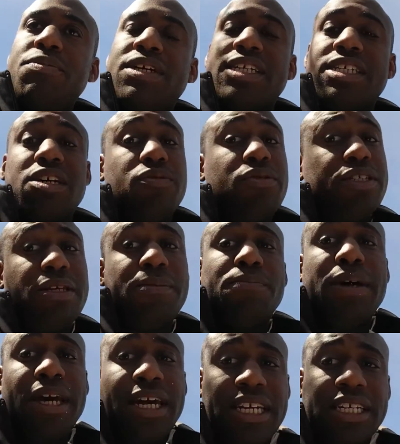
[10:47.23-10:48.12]
because I
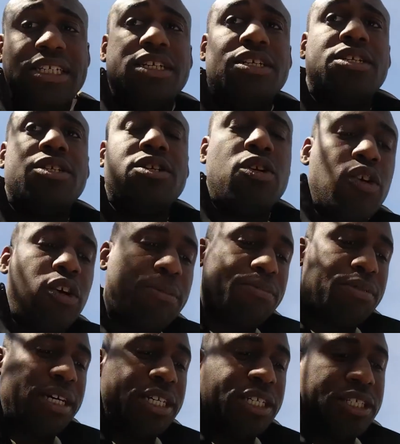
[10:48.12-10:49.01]
wasn't paying attention to oil
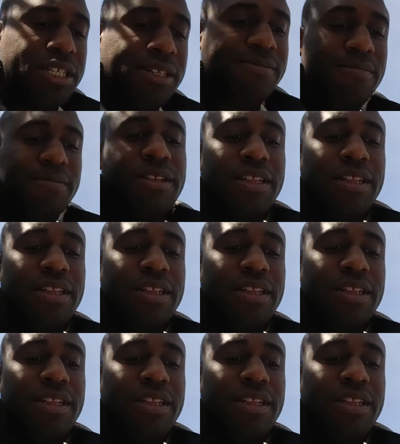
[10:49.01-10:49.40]
pressure.